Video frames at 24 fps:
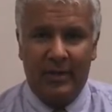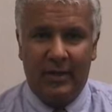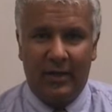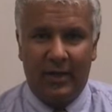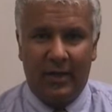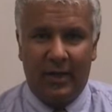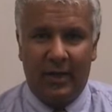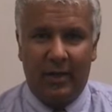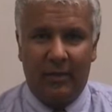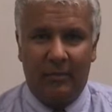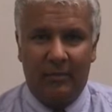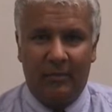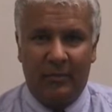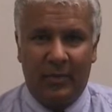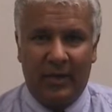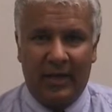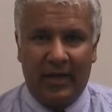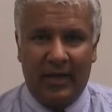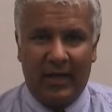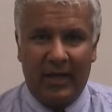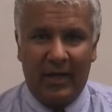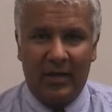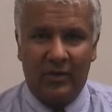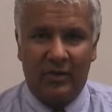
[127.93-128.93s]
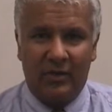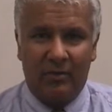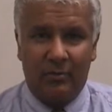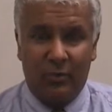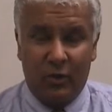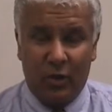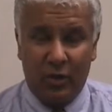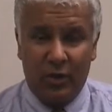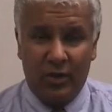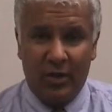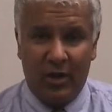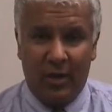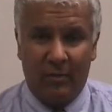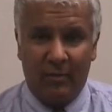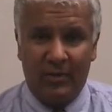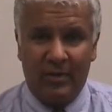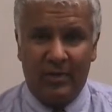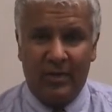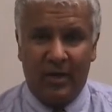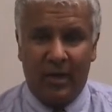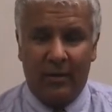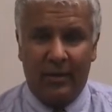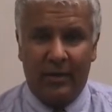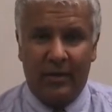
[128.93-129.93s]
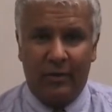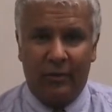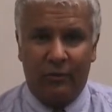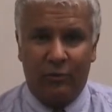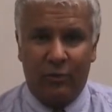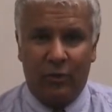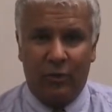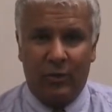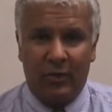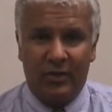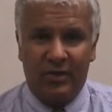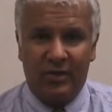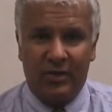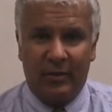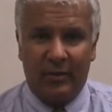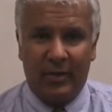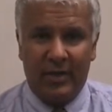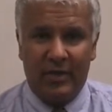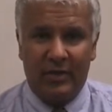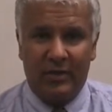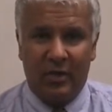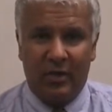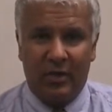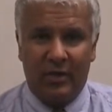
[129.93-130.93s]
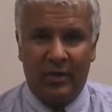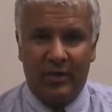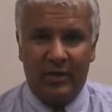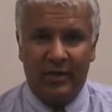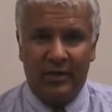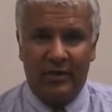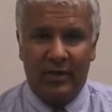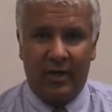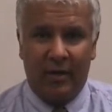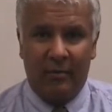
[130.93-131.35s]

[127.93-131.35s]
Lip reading: But again, some good numbers coming through on some of these earnings.